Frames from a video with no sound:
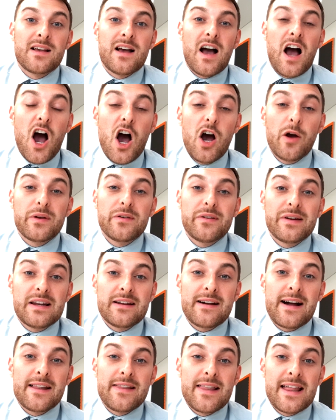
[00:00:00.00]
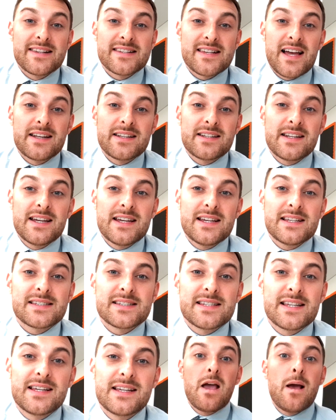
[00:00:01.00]
I hope you really like those
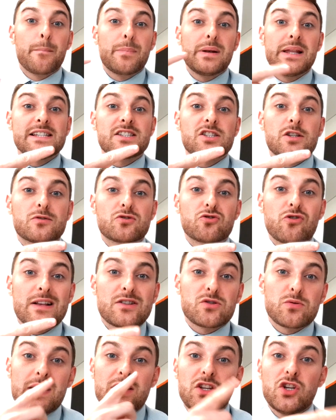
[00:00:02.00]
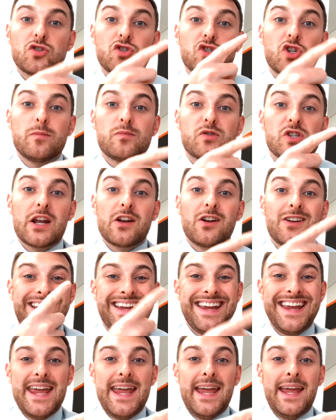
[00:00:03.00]
ideas. Please subscribe to our YouTube channel
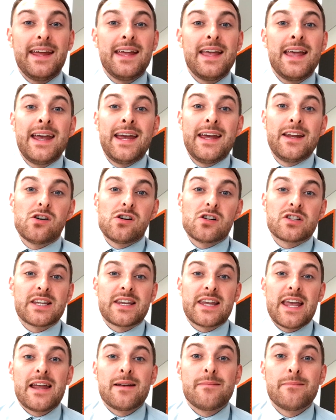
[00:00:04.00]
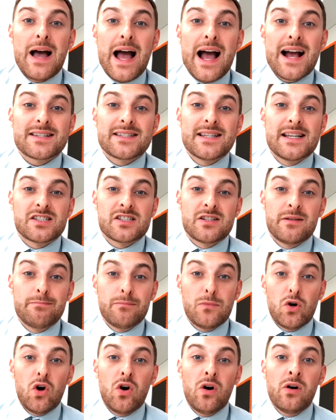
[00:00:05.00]
here in order to gain access to
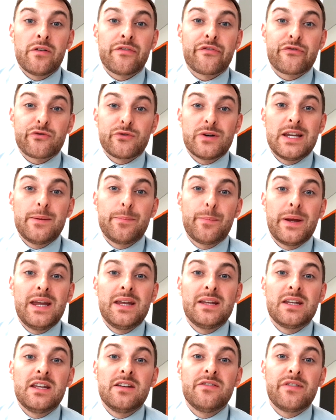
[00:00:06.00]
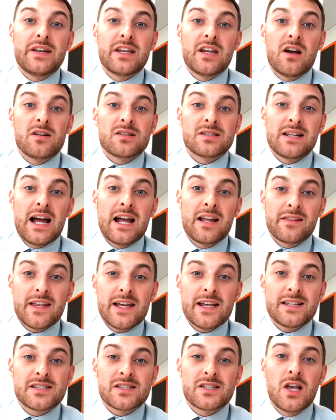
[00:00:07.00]
more free PD videos like
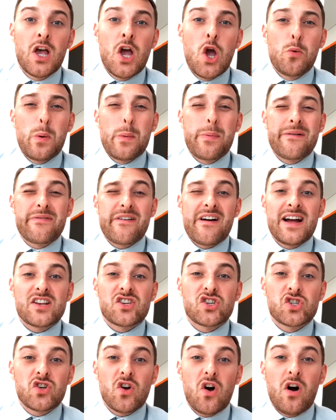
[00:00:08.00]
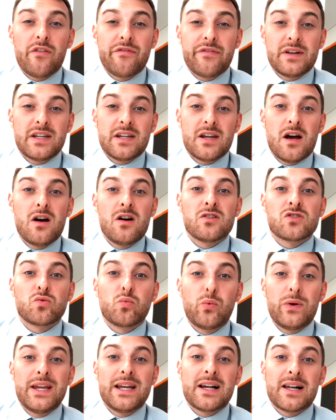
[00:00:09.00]
this. We provide short videos
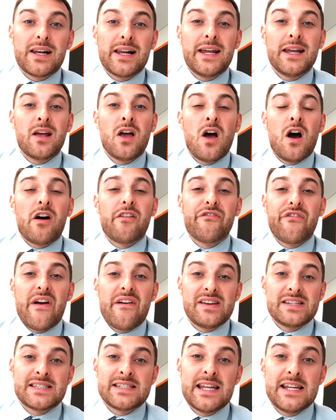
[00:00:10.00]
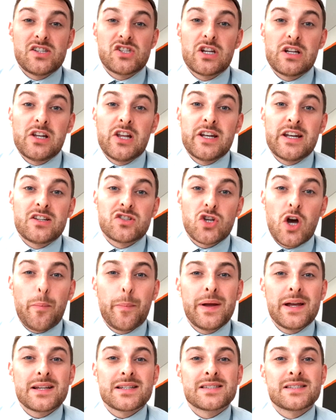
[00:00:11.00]
weekly on various teaching and learning
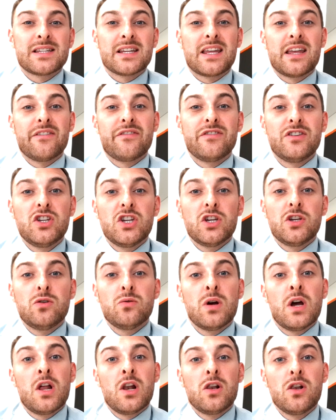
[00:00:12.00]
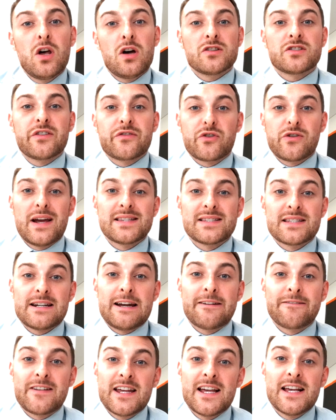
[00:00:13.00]
topics to give you lots of creative
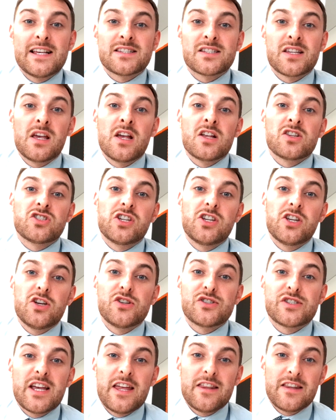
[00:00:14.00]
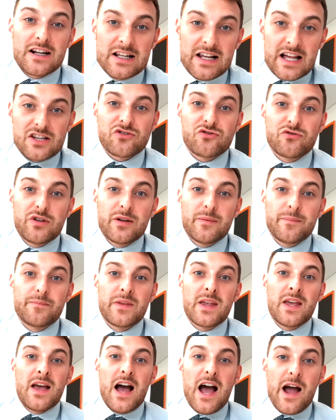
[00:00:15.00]
ideas to use in the classroom.
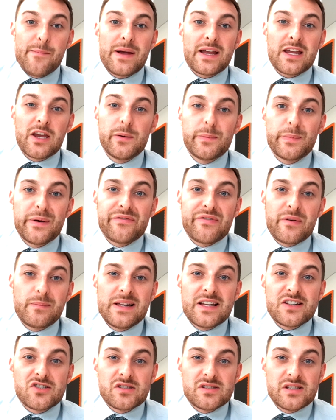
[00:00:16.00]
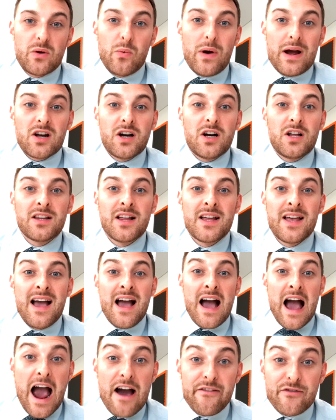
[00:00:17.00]
I'm Ben Cooper from Literacy Waggle.
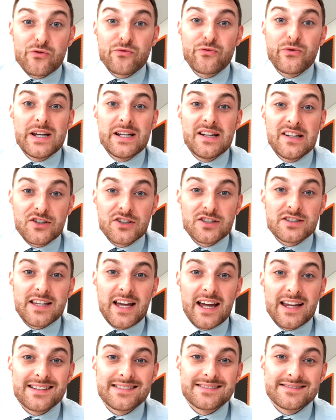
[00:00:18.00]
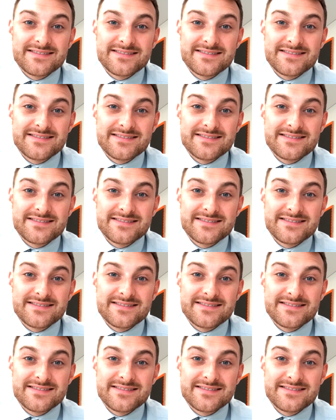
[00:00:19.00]
Have a really good day.